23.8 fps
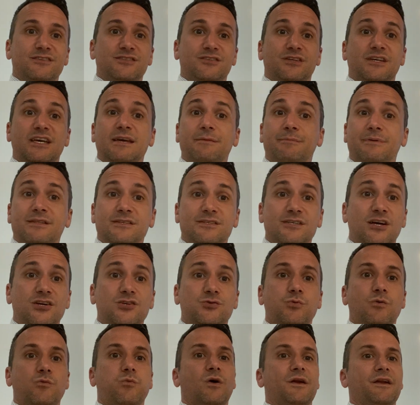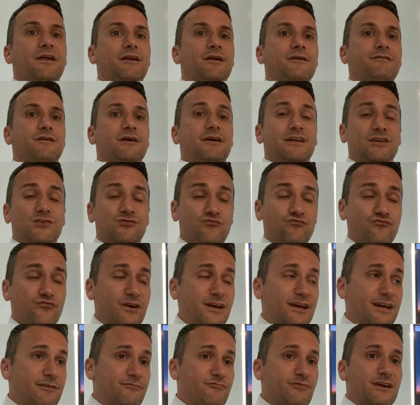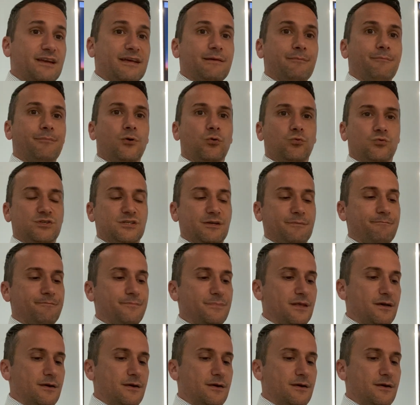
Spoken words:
to keep in touch with one another, and it's really, really important.